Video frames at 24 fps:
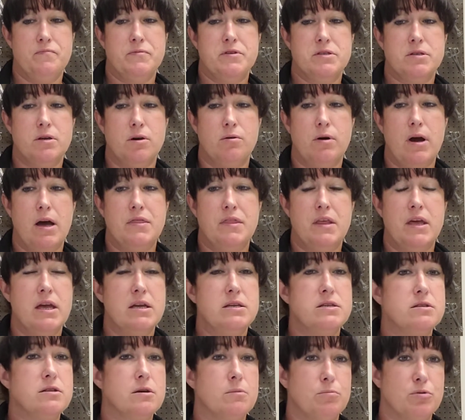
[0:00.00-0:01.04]
So at the
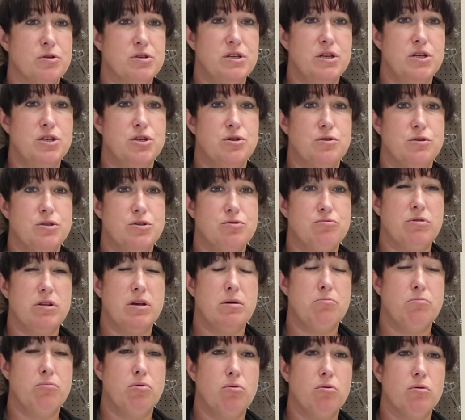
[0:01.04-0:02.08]
end of the procedure, it's really
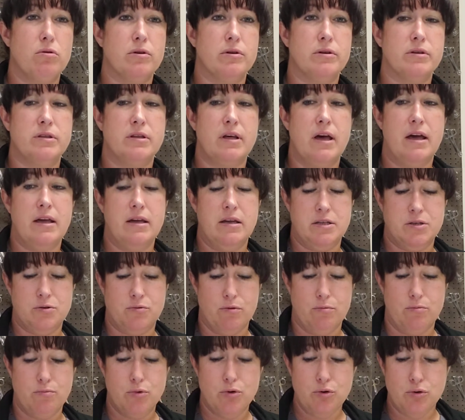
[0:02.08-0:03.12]
important that it's
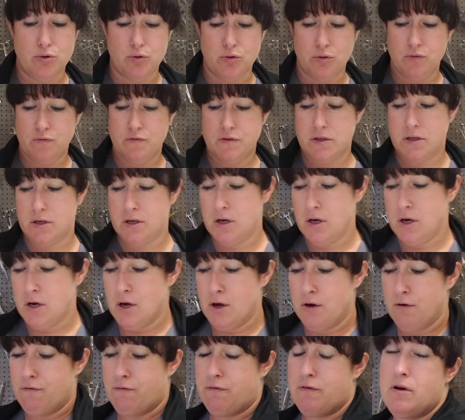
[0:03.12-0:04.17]
removed
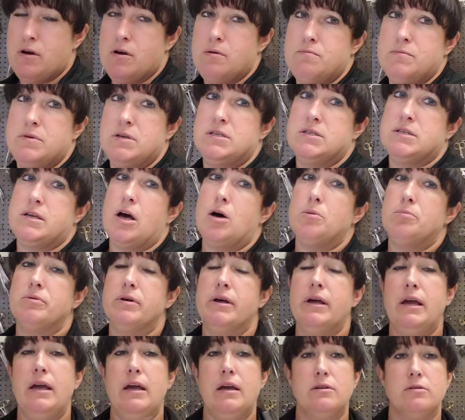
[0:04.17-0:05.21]
from the scalpel
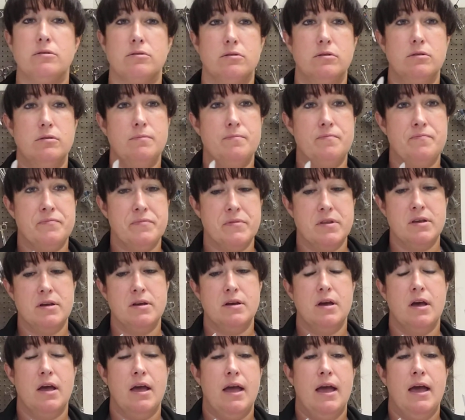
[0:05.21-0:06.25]
handle
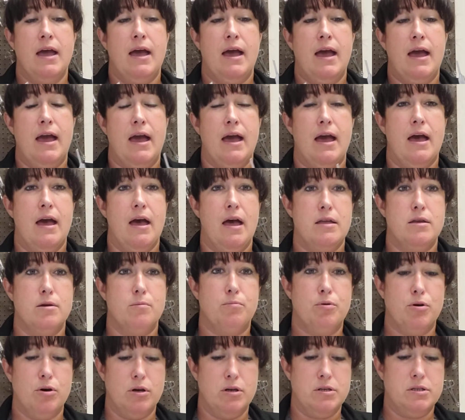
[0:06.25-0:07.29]
and
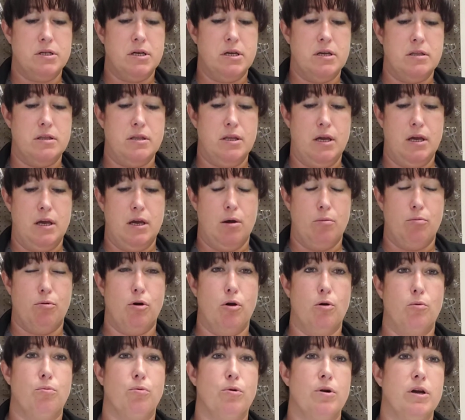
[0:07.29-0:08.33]
put in the
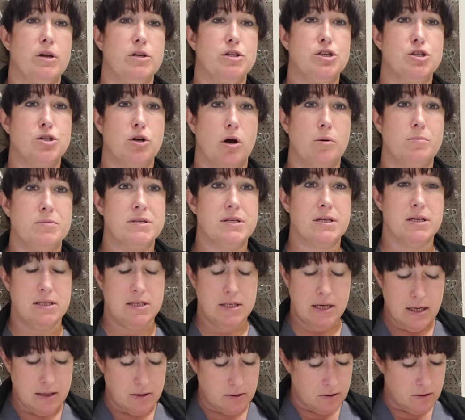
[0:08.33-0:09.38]
appropriate sharps
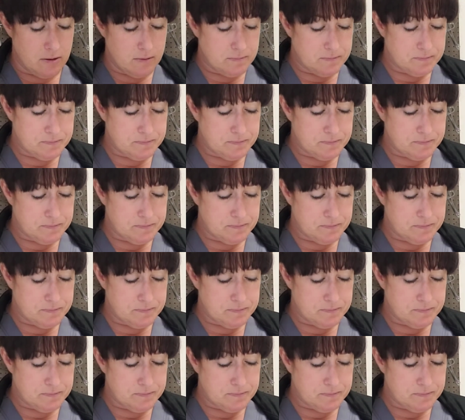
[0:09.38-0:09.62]
container.